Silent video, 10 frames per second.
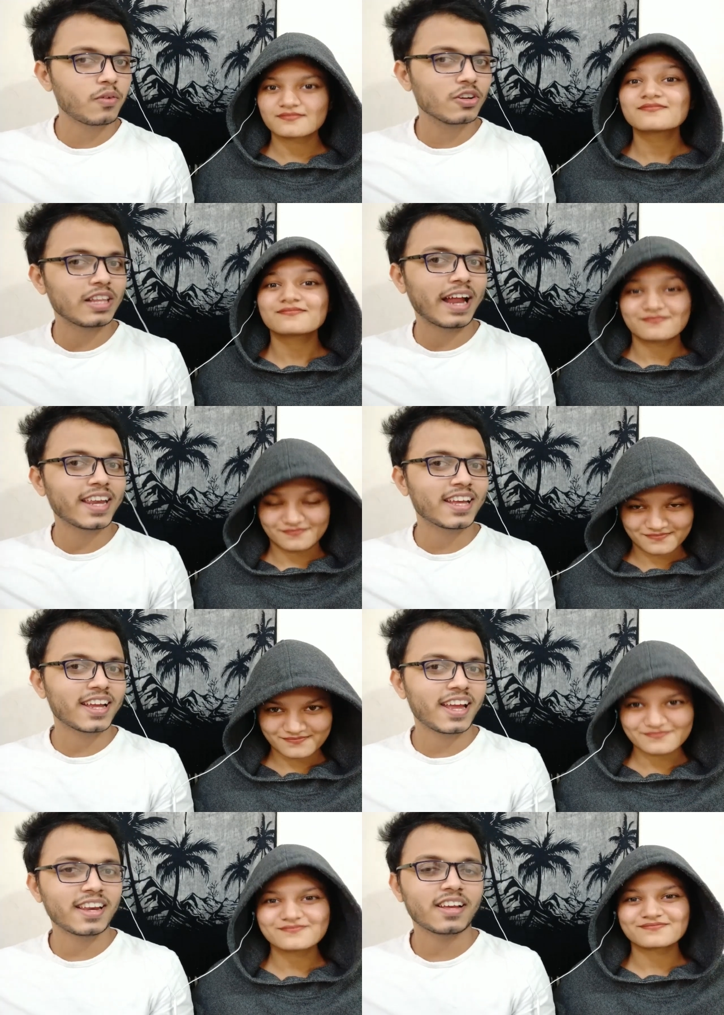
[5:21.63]
Speaker 1: was lining
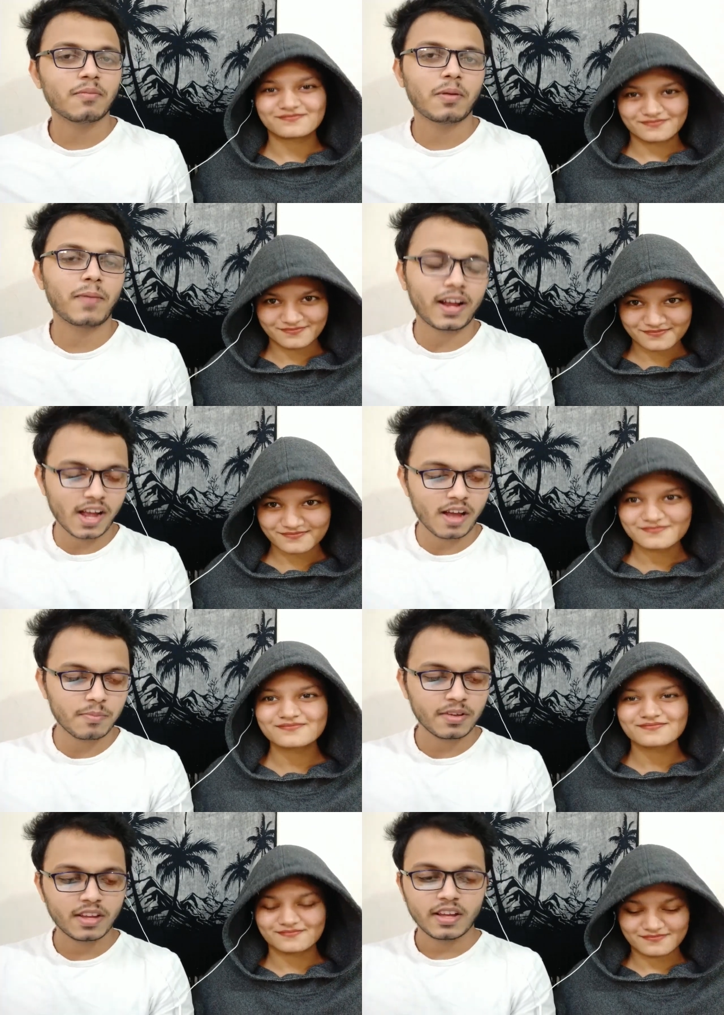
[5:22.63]
again coming back
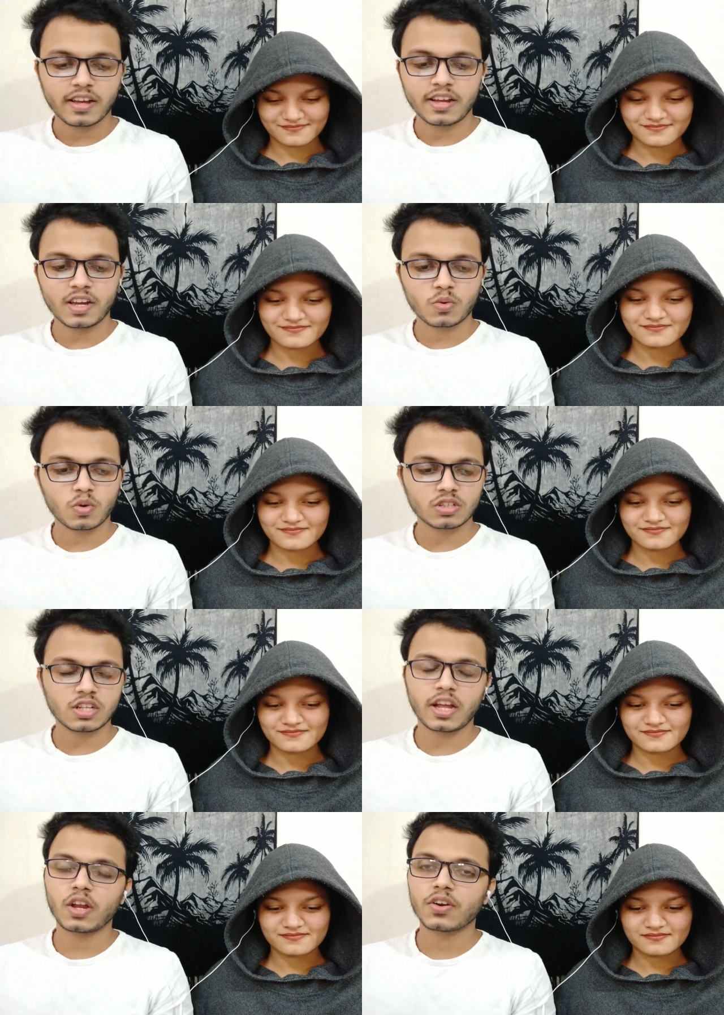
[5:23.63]
up it was
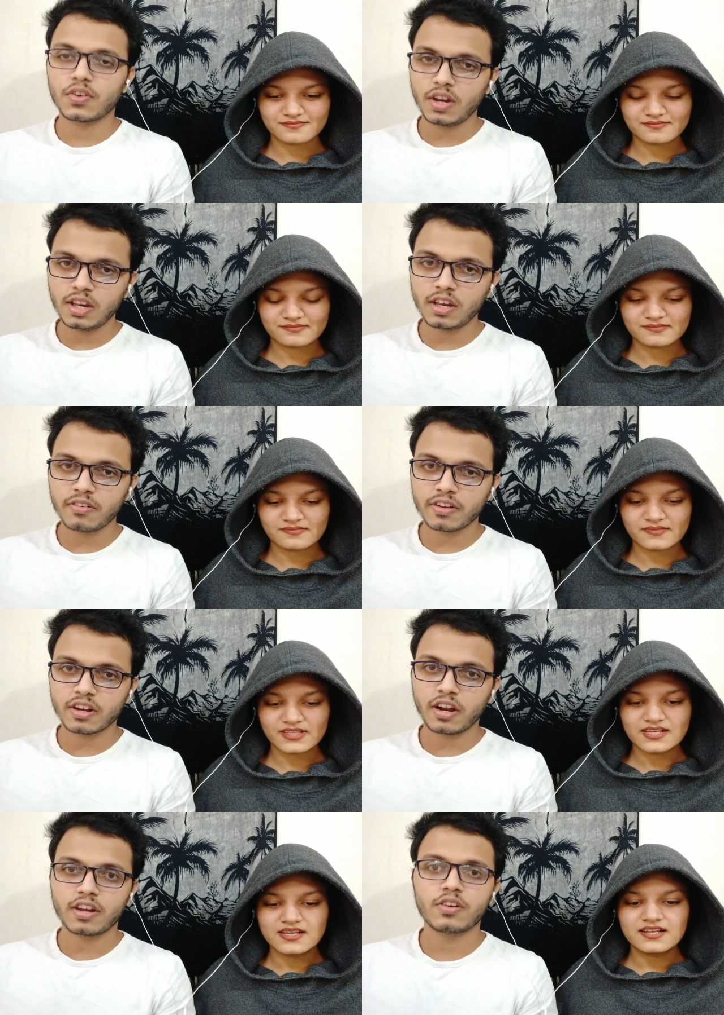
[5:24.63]
like really
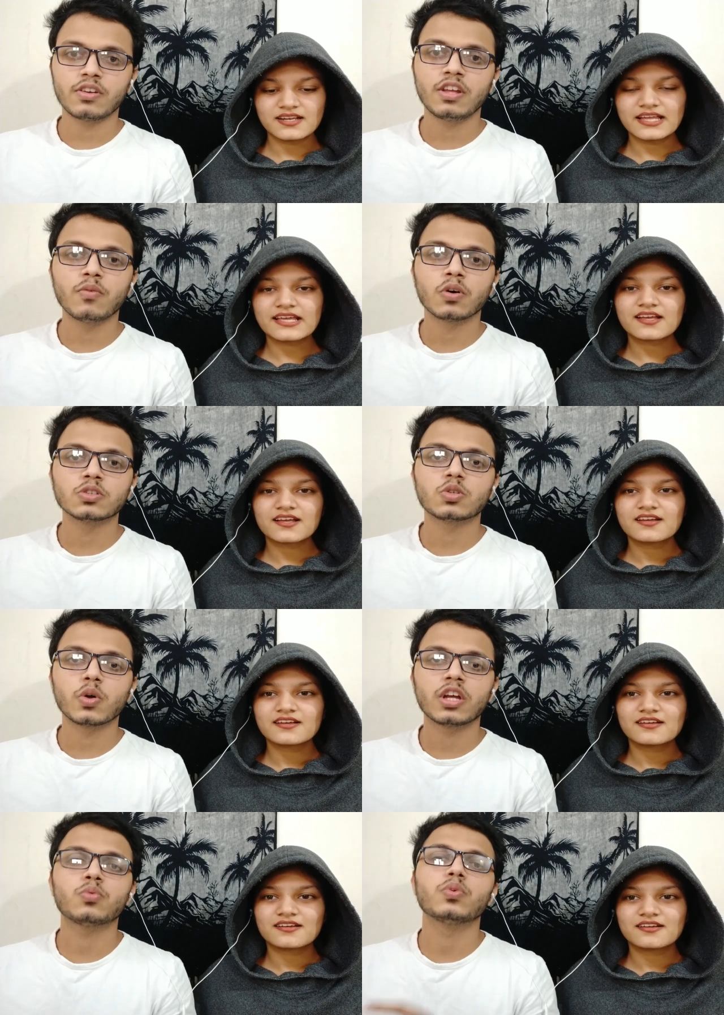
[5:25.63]
difficult and like, he was
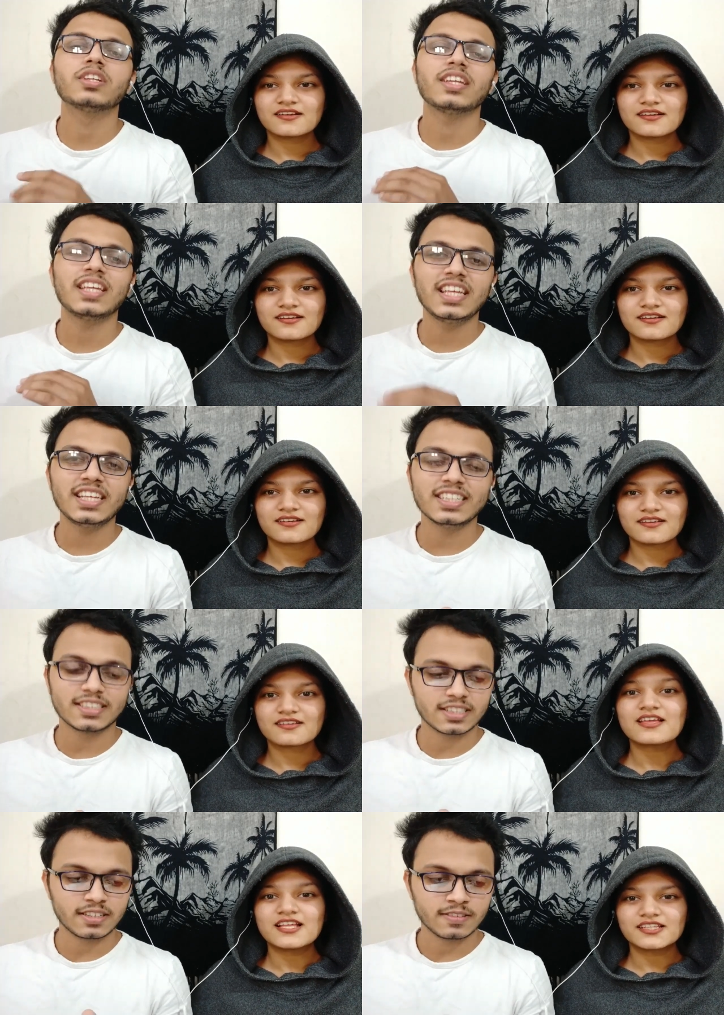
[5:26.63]
doing it with
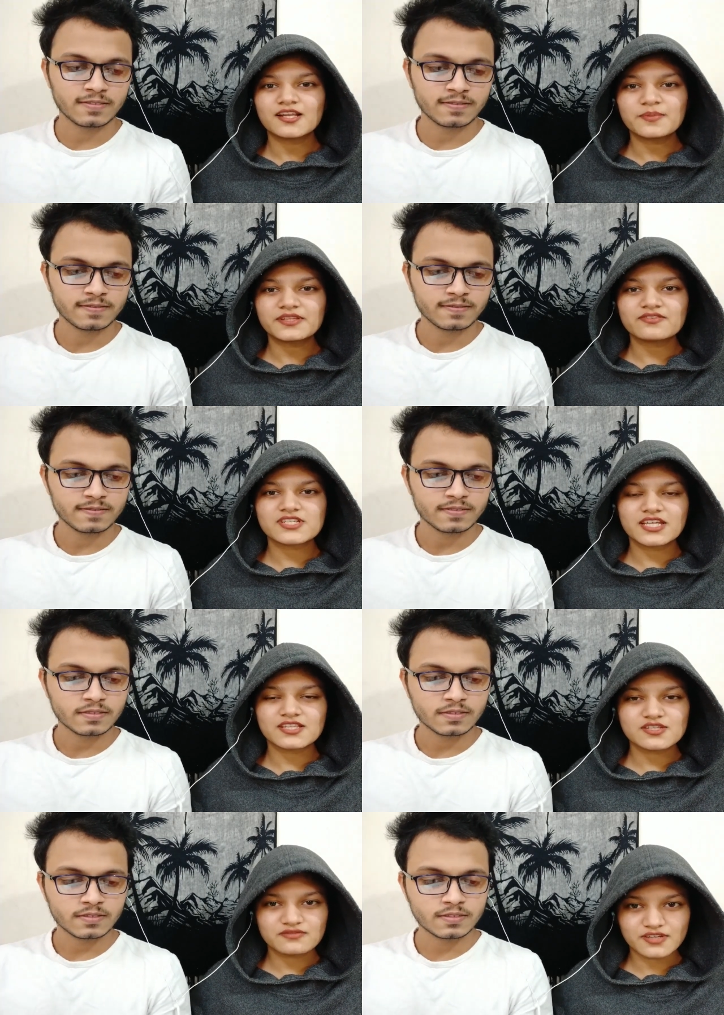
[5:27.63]
ease
Speaker 2: The Vijay in
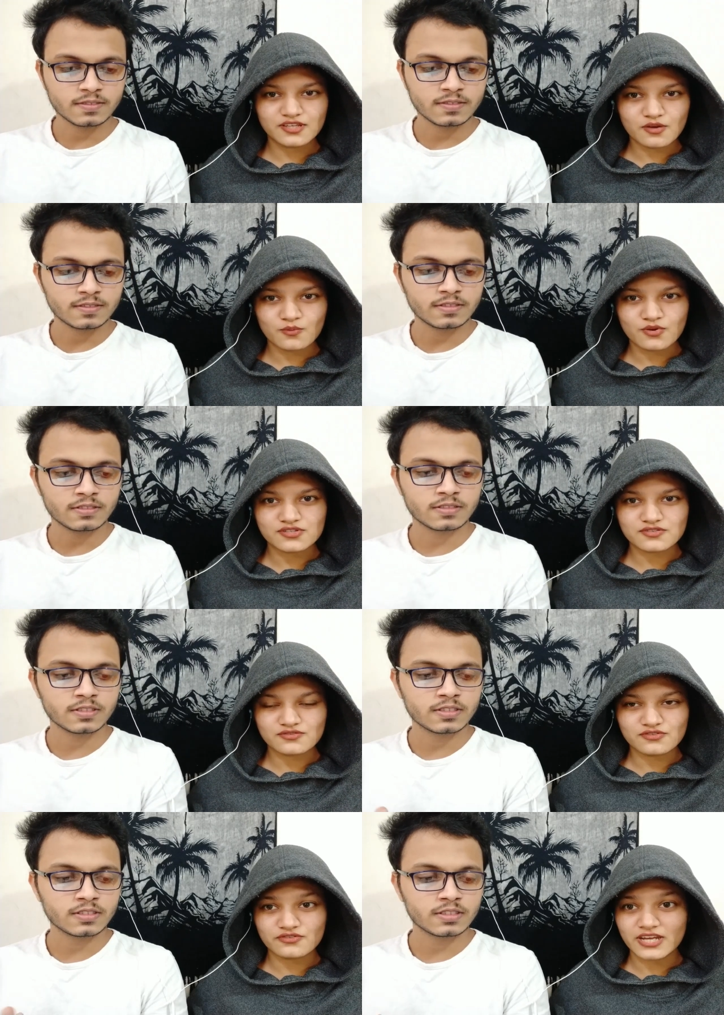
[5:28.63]
this video was
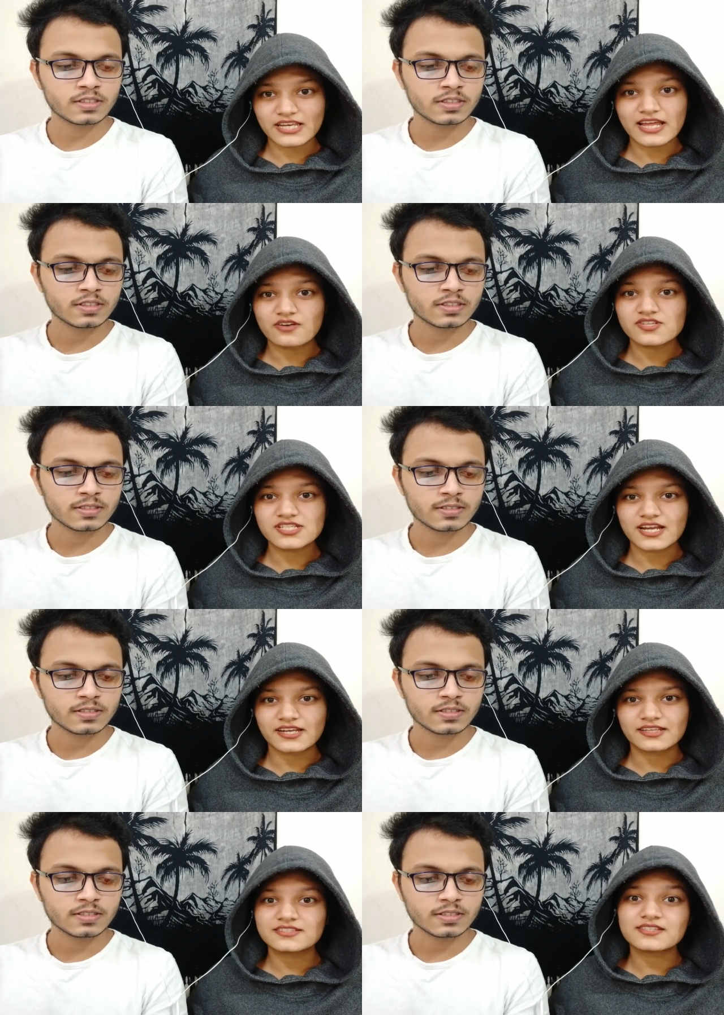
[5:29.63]
really
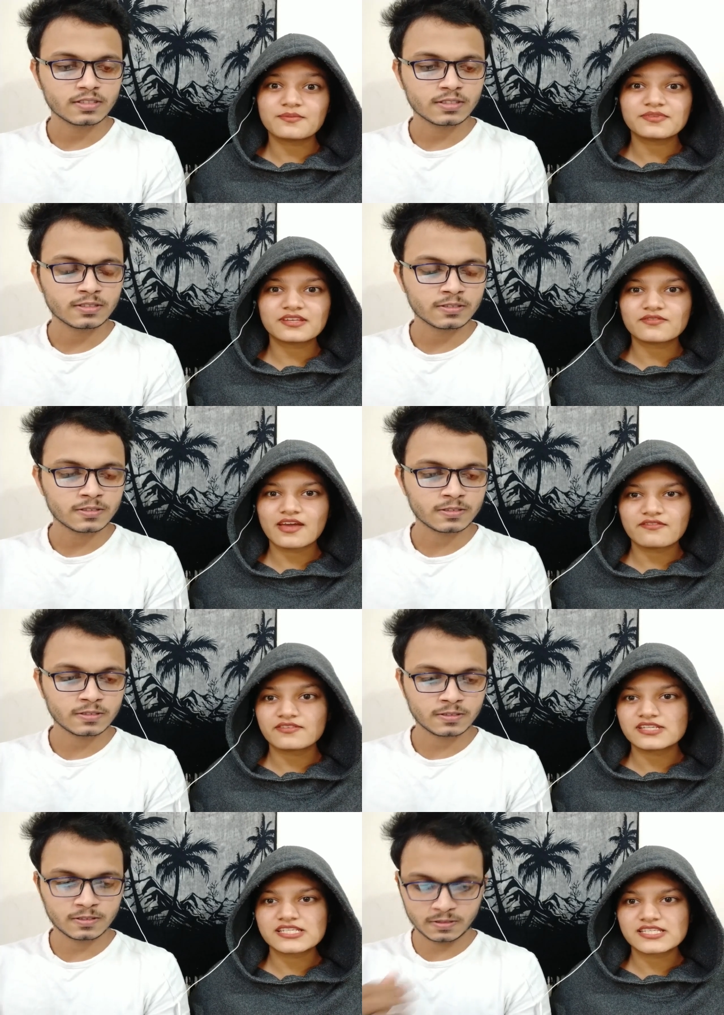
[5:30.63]
outstanding something we
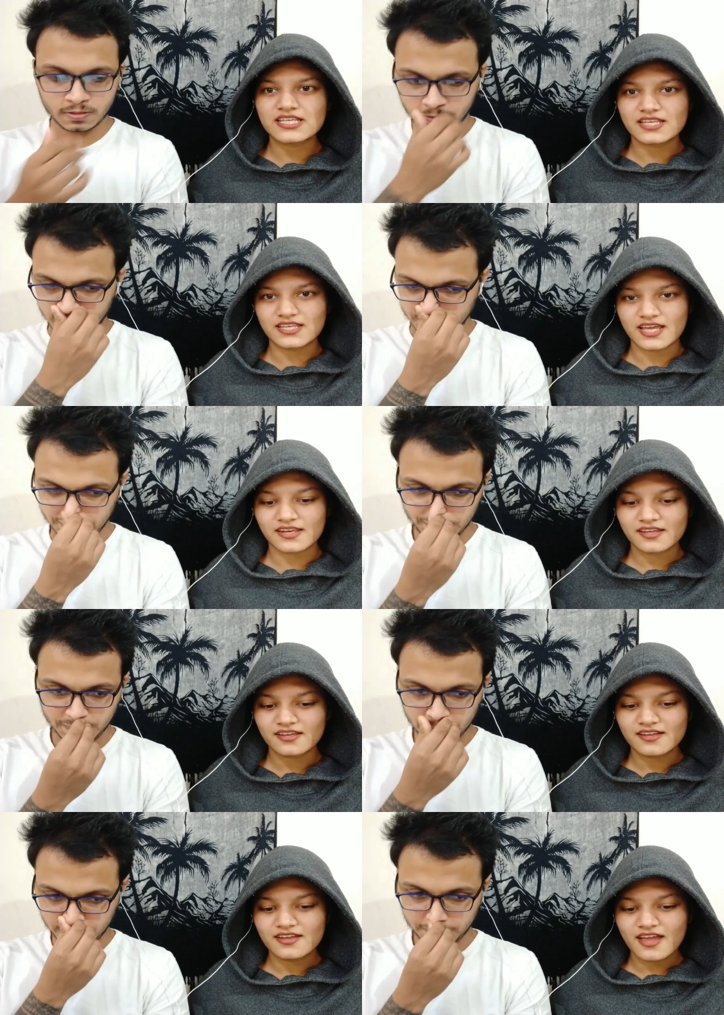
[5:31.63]
haven't seen yet
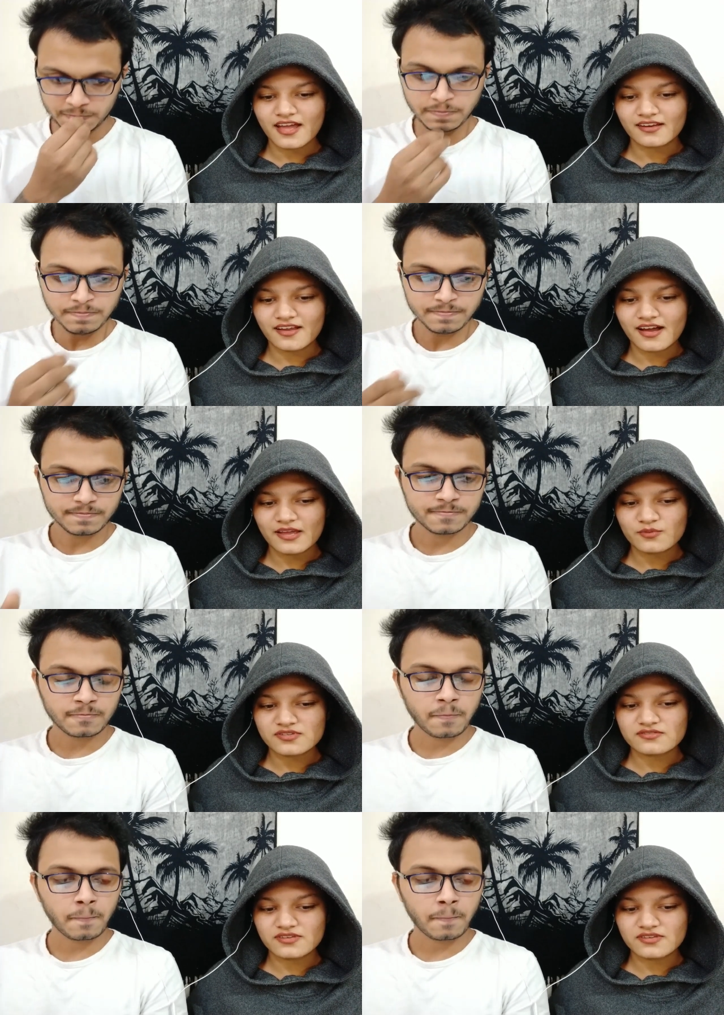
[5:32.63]
and I was